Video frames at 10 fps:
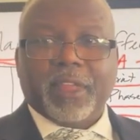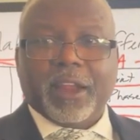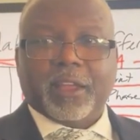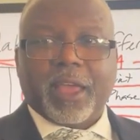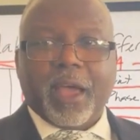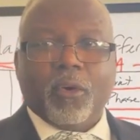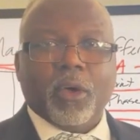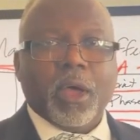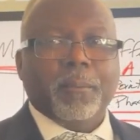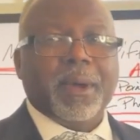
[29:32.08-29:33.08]
that account,
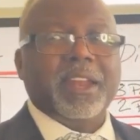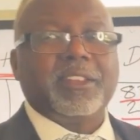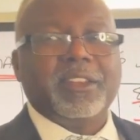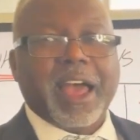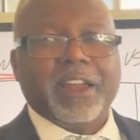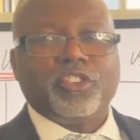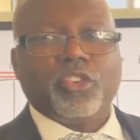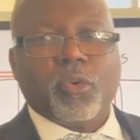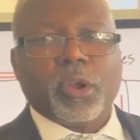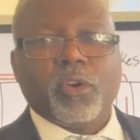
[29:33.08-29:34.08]
but it's not
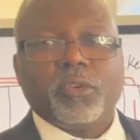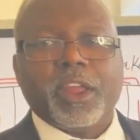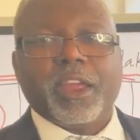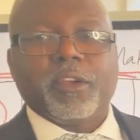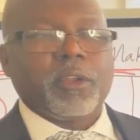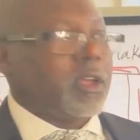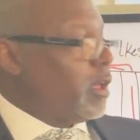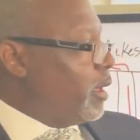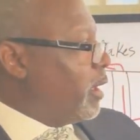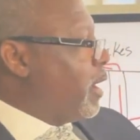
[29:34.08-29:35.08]
showing on there
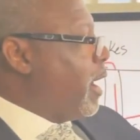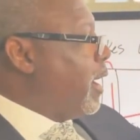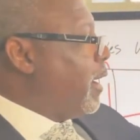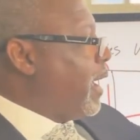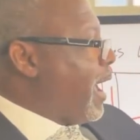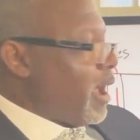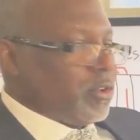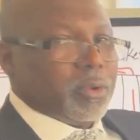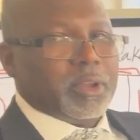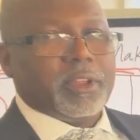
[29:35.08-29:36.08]

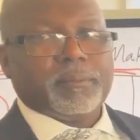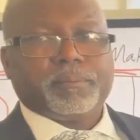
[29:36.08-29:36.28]
accurately.